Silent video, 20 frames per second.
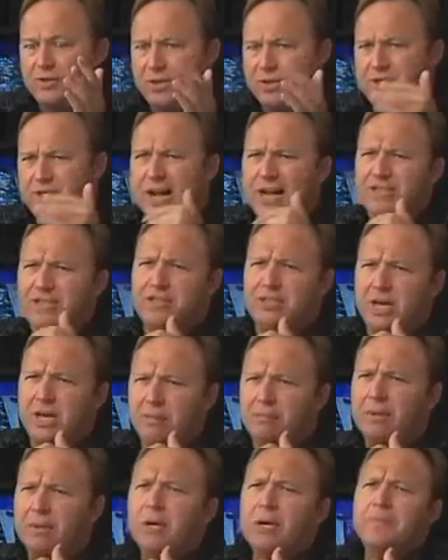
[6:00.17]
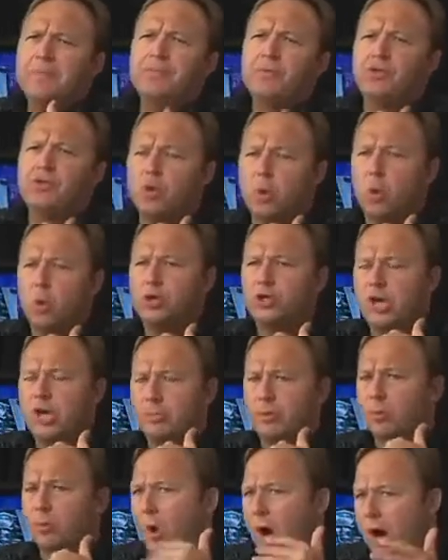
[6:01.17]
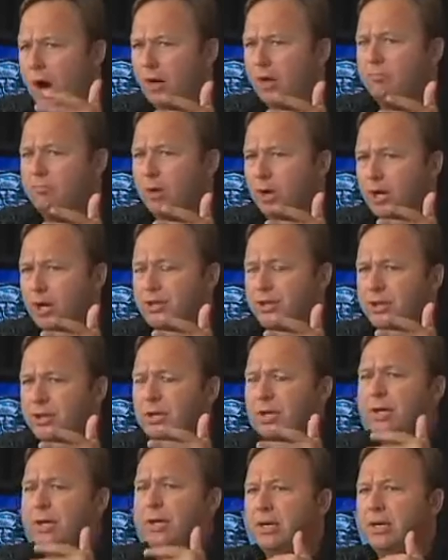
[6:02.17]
and it's not some George Herbert Walker Bush,